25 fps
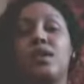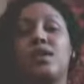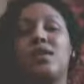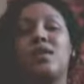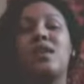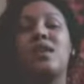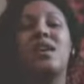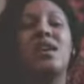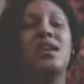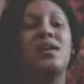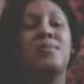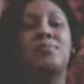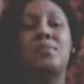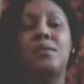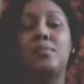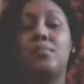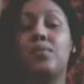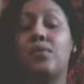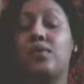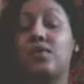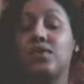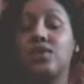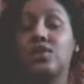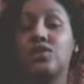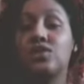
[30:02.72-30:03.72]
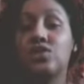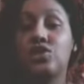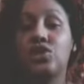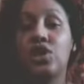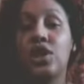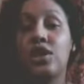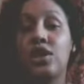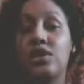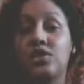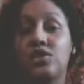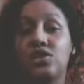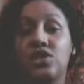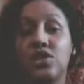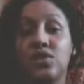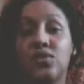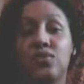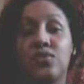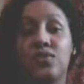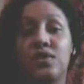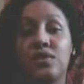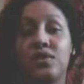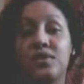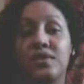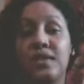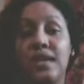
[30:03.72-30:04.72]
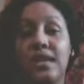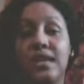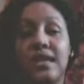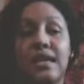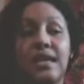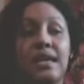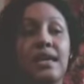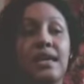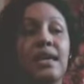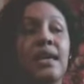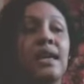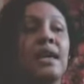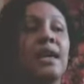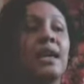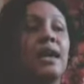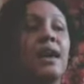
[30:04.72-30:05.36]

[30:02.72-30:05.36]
where people aren't going to talk to you for a second.